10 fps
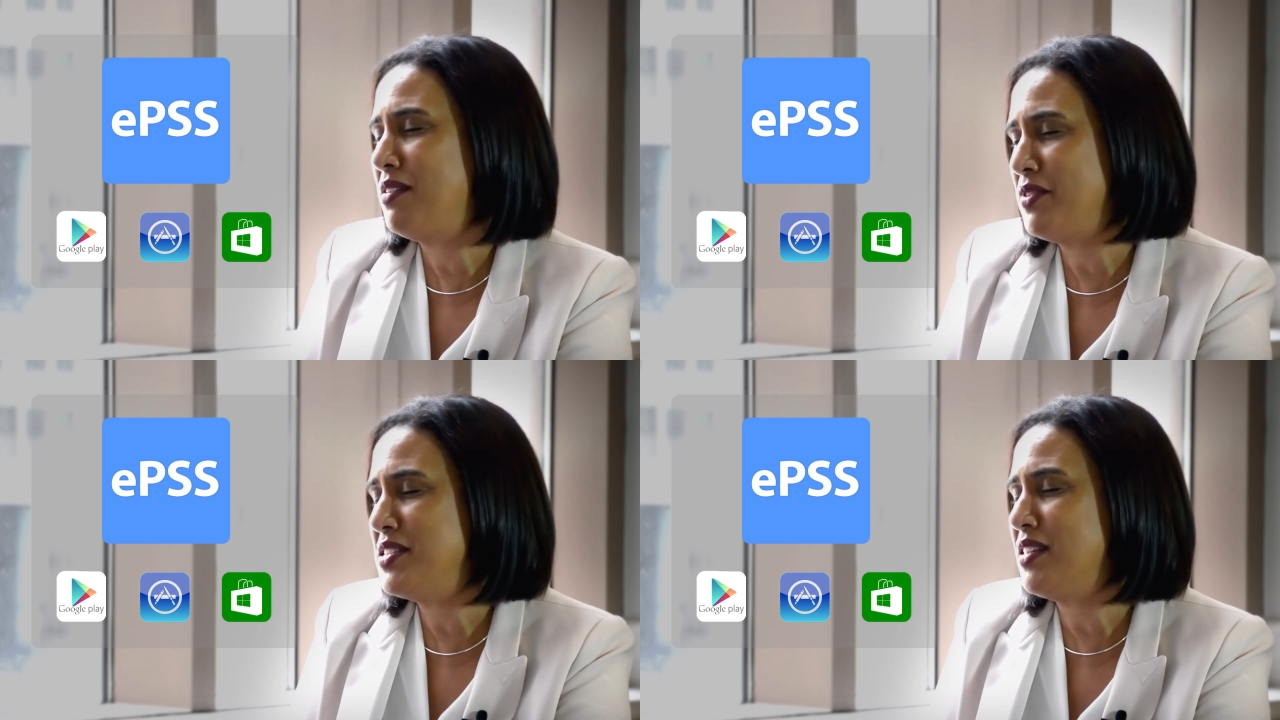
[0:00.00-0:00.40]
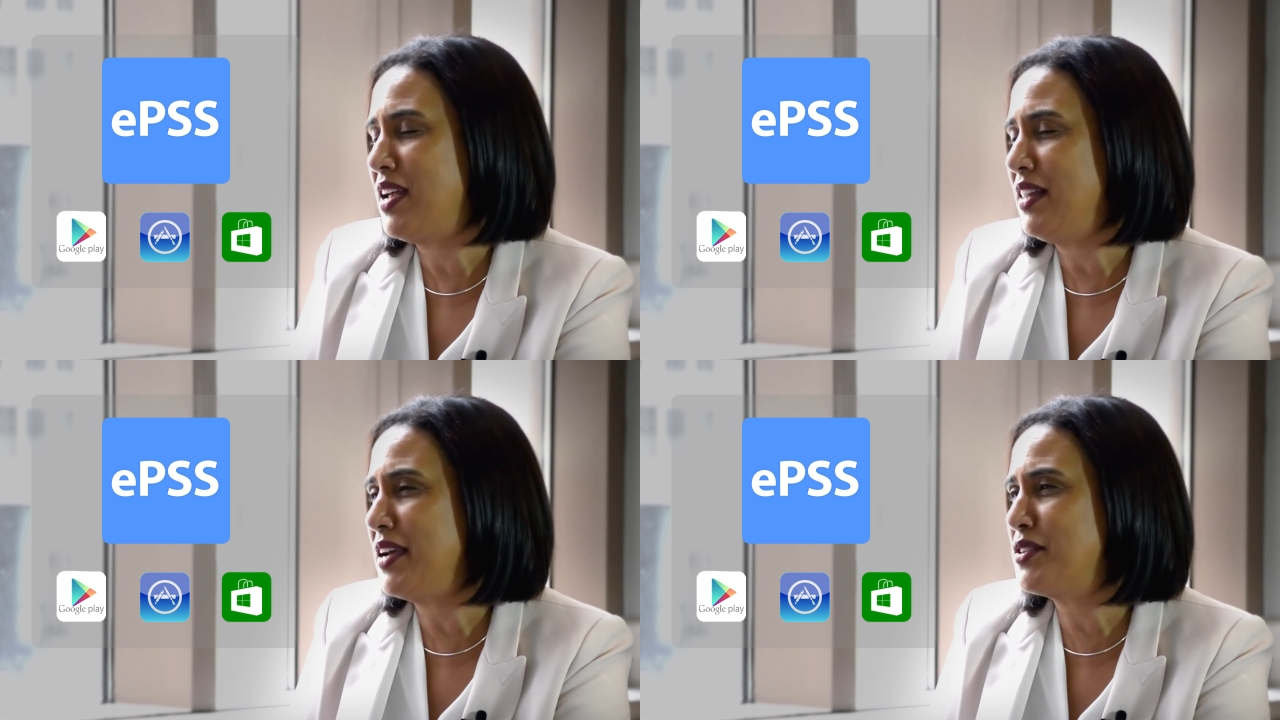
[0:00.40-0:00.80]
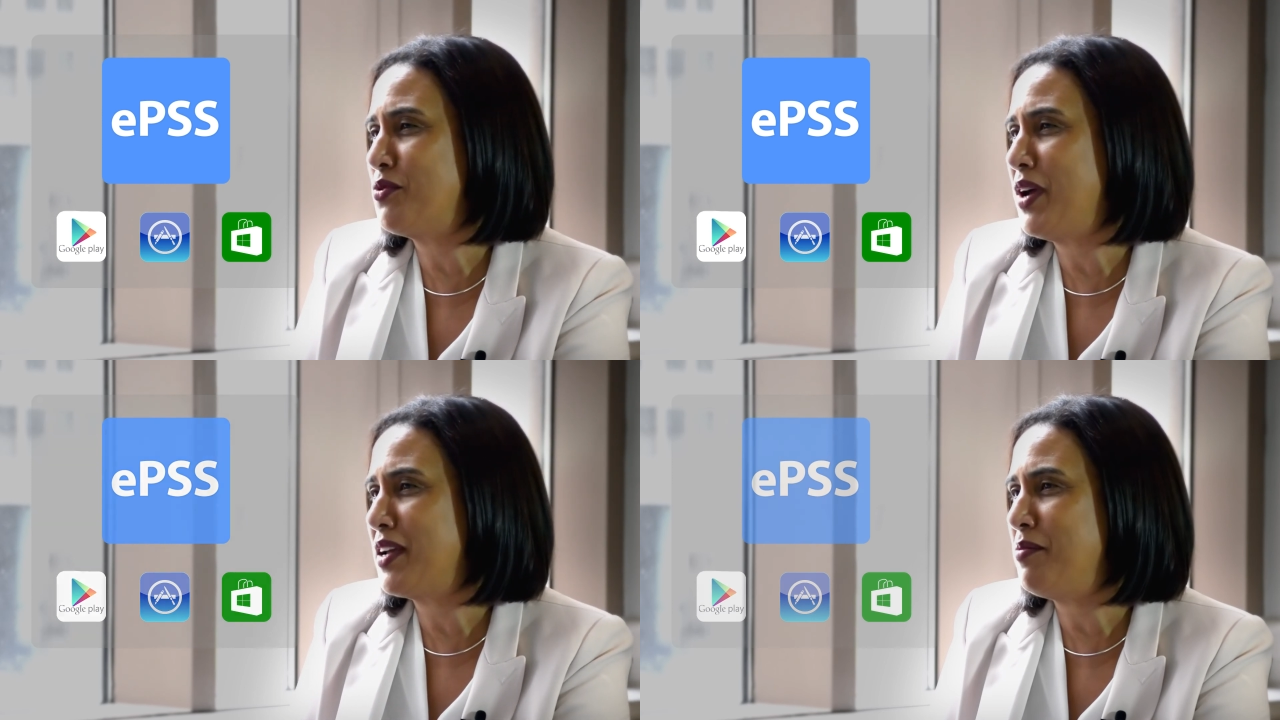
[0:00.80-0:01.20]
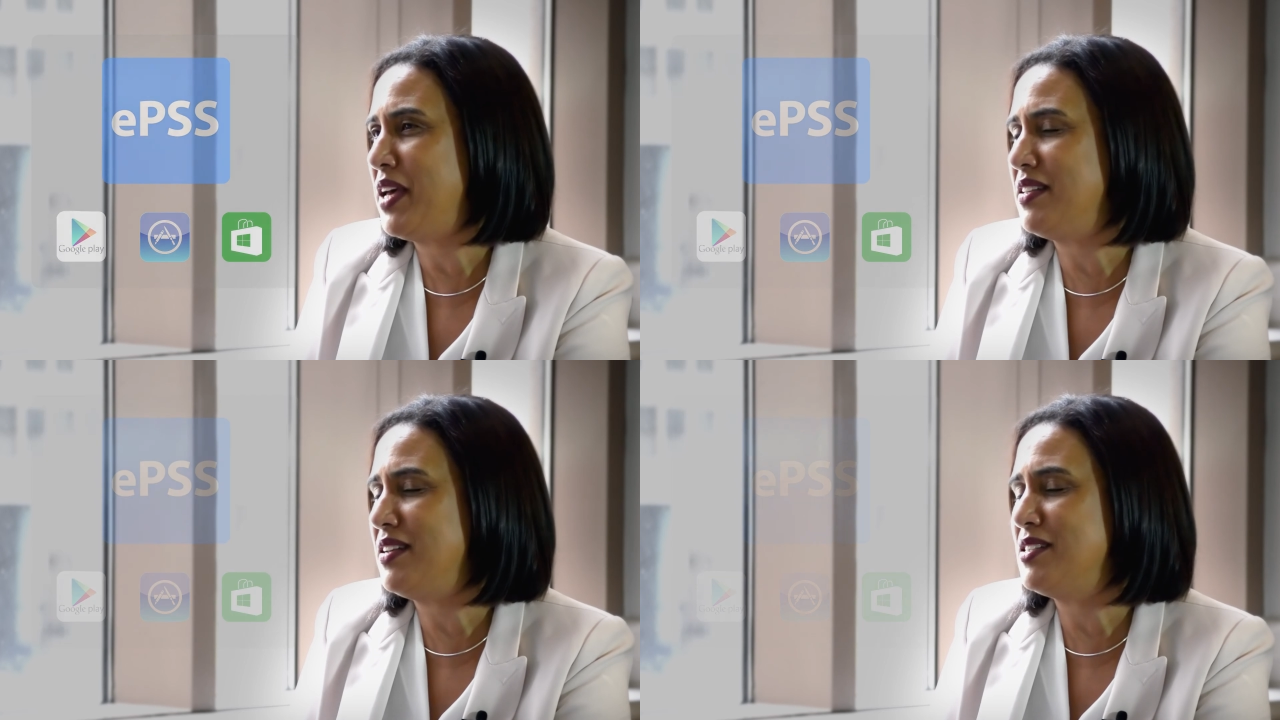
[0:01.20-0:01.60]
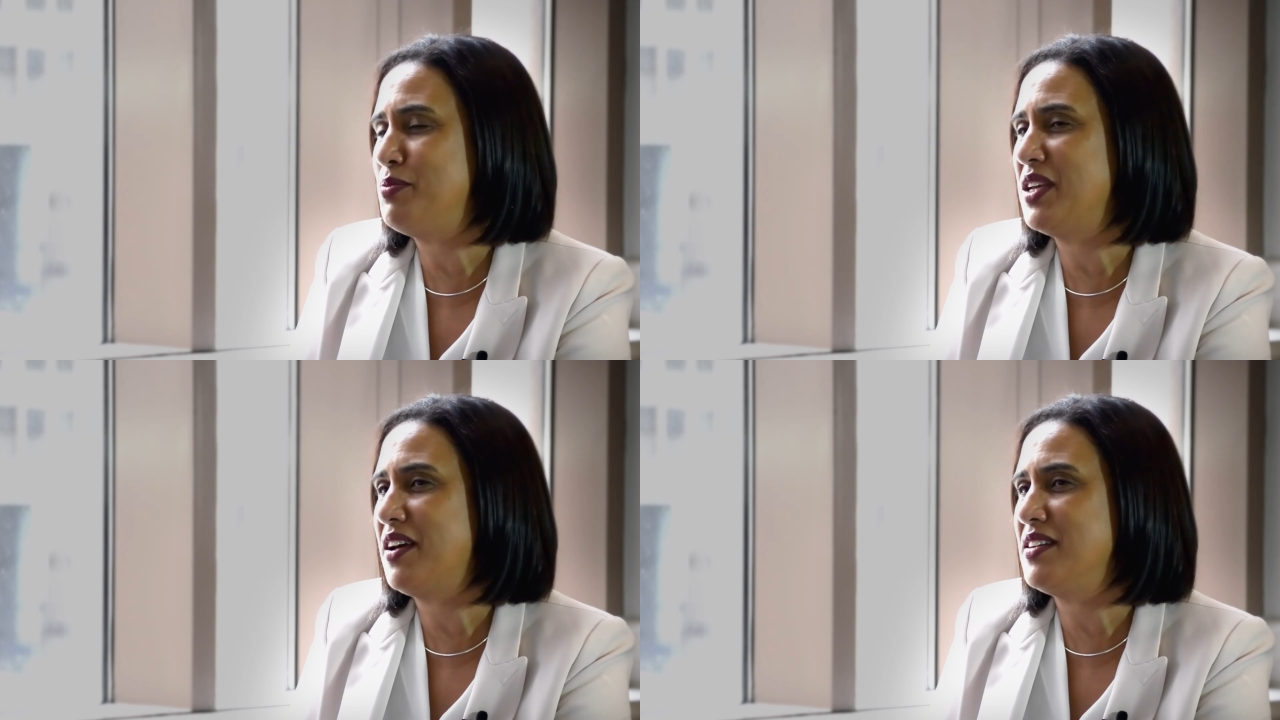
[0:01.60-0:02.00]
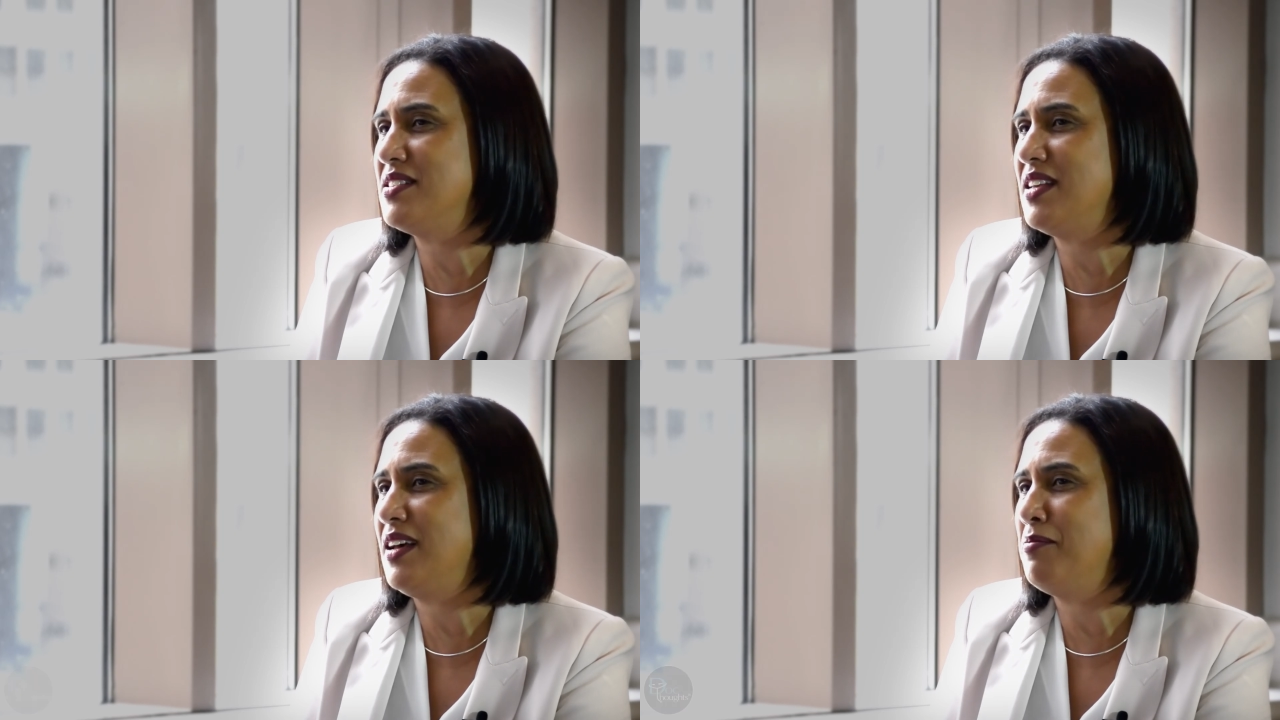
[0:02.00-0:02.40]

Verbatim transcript: the reason that I like to recommend it is because